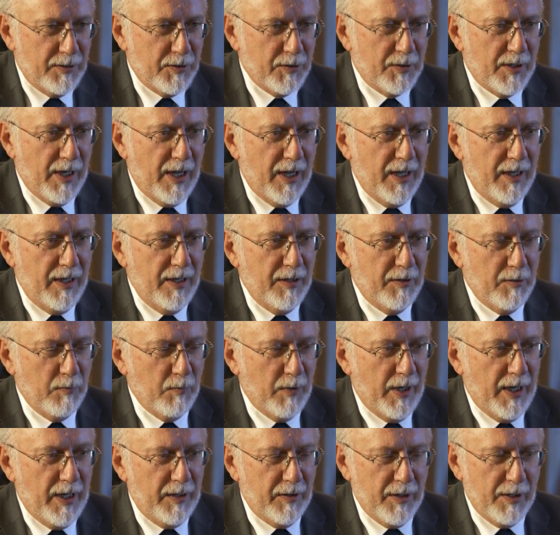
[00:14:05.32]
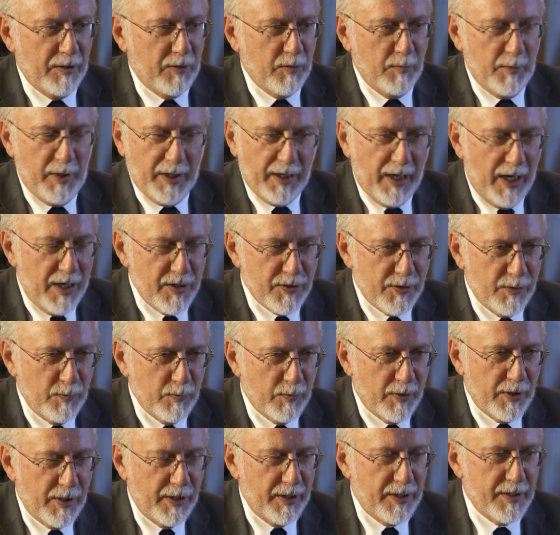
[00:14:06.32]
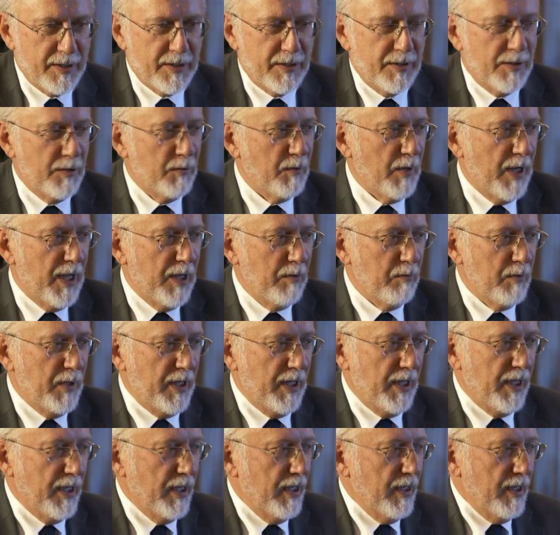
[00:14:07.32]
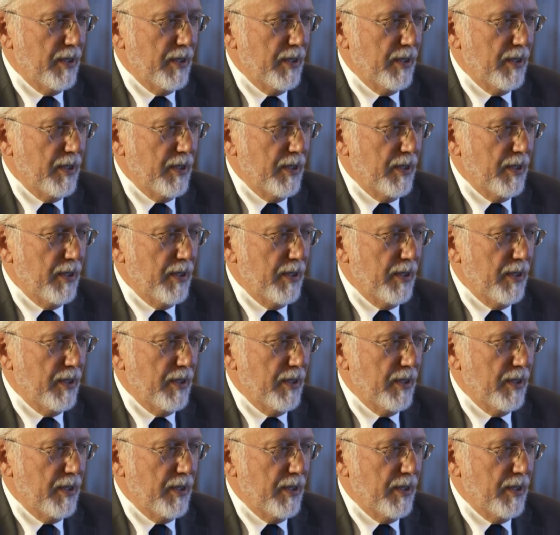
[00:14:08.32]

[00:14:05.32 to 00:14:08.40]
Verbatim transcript: today, the way the communication works, the way we